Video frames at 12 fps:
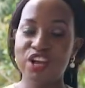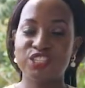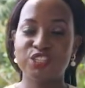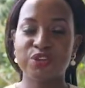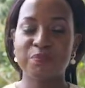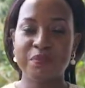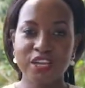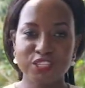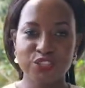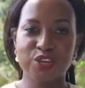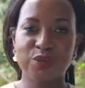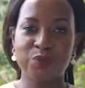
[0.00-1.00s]
So make
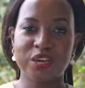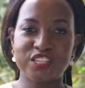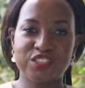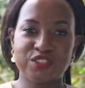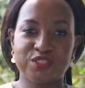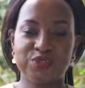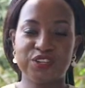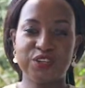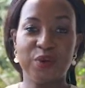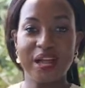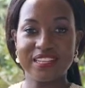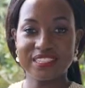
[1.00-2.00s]
sure you watch this
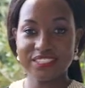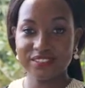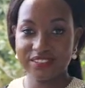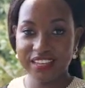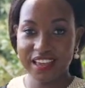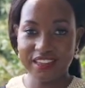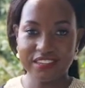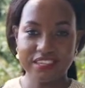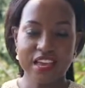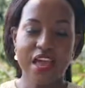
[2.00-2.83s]
video until the end.